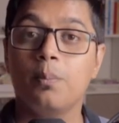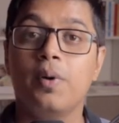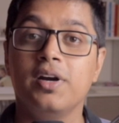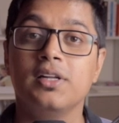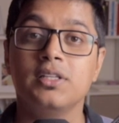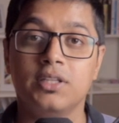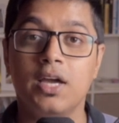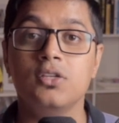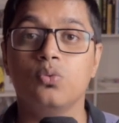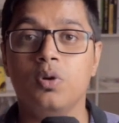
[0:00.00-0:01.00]
bundle
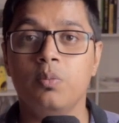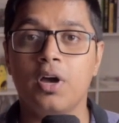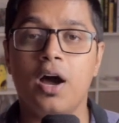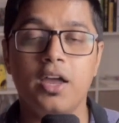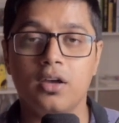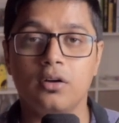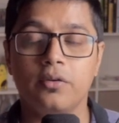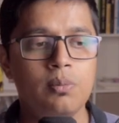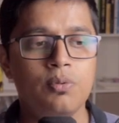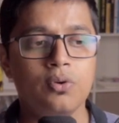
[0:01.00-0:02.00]
size will be higher
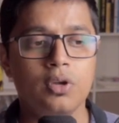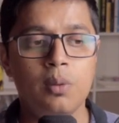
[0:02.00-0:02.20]
if you